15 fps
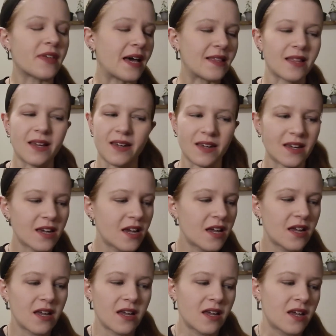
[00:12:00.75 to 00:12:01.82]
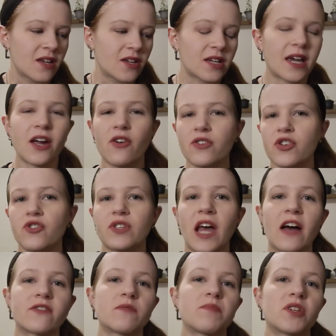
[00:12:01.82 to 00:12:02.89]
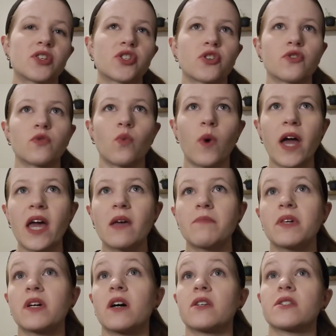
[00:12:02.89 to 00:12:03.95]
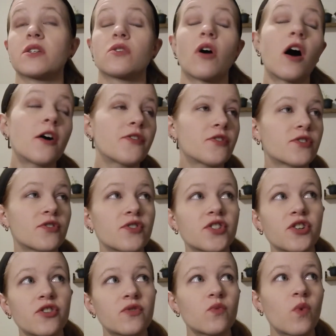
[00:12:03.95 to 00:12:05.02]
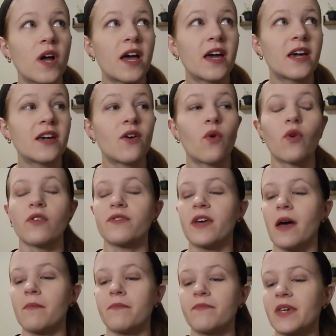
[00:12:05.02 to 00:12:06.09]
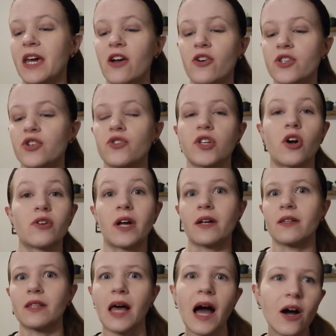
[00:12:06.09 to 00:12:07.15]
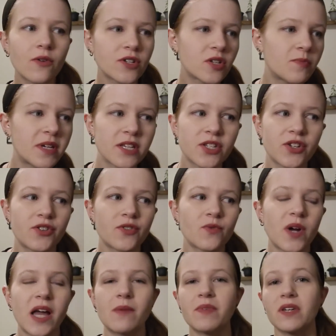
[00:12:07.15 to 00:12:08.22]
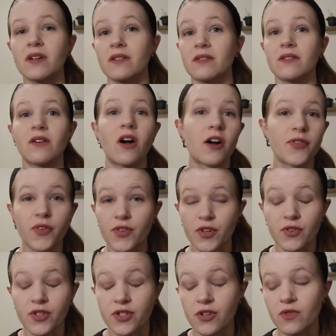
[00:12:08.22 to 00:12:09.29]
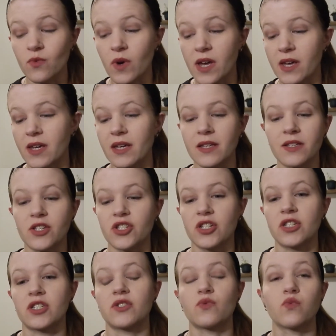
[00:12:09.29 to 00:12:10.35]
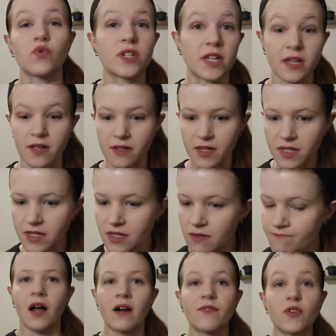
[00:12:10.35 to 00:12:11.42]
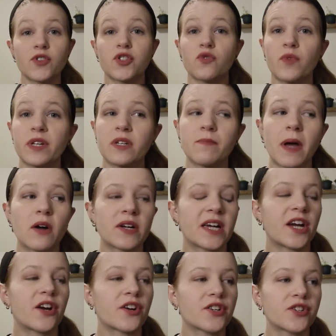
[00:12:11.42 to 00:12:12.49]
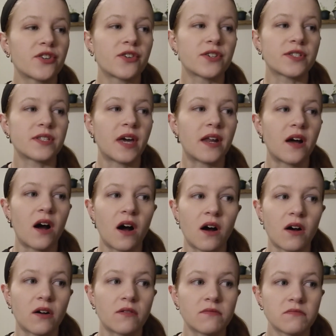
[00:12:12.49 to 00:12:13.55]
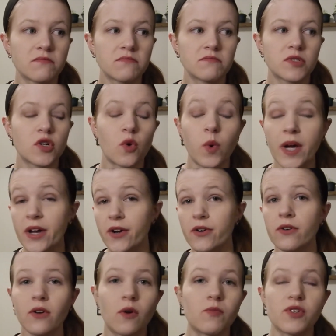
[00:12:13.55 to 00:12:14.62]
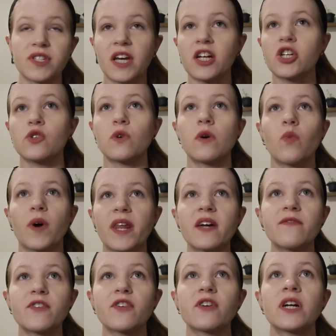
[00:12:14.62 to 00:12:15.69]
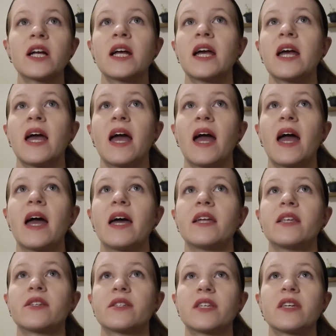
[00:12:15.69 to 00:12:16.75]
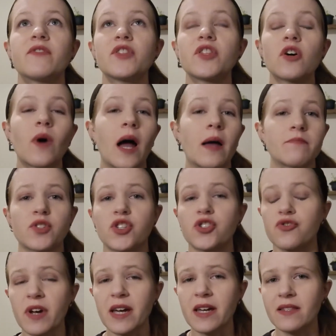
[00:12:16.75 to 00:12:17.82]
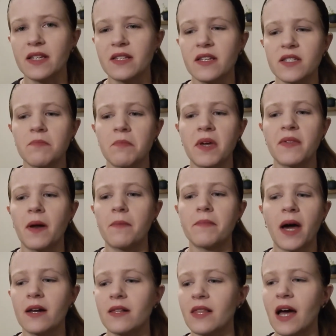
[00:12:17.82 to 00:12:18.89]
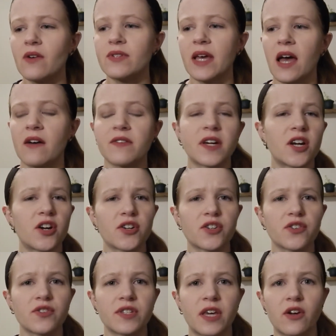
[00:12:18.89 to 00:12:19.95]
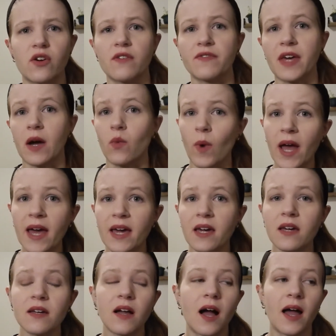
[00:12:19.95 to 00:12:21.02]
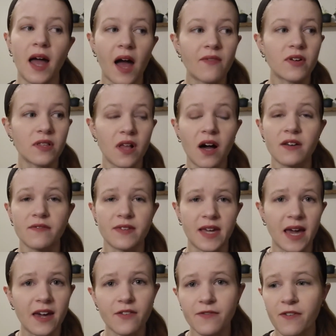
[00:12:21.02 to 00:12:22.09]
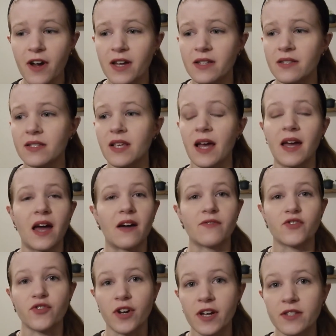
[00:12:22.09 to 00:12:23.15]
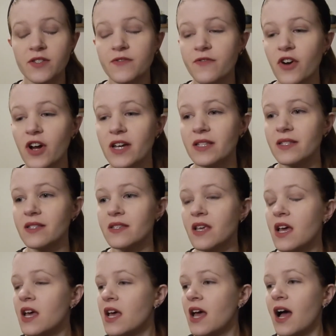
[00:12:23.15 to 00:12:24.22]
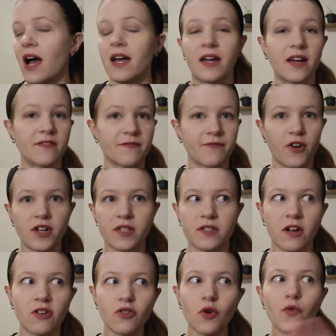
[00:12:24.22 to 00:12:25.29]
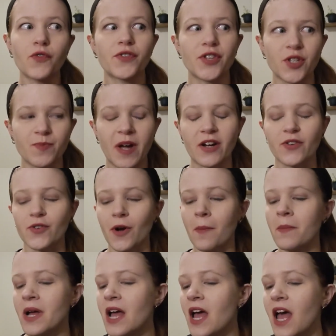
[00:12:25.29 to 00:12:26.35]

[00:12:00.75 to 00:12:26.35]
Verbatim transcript: that like characters have to be a certain way because their authors are a certain way, or that characters are not allowed to be a certain way because their authors are a certain way, is just ridiculous. I've also written about characters that are queer, homosexual, whatever. And even though I'm straight, that doesn't mean I'm not allowed to have characters that are of that way. I have a lot of gay friends, I have trans friends, I have friends all over the spectrum.